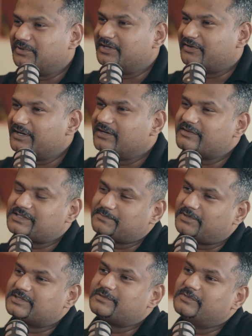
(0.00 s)
but real
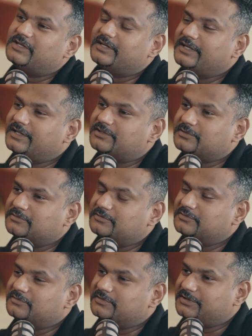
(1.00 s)
responsibility
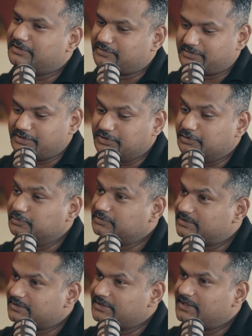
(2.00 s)
to the
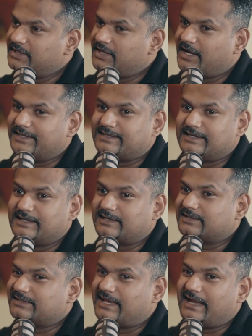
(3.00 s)
youth. I
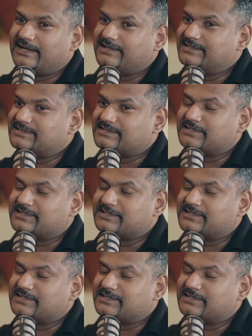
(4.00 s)
think that is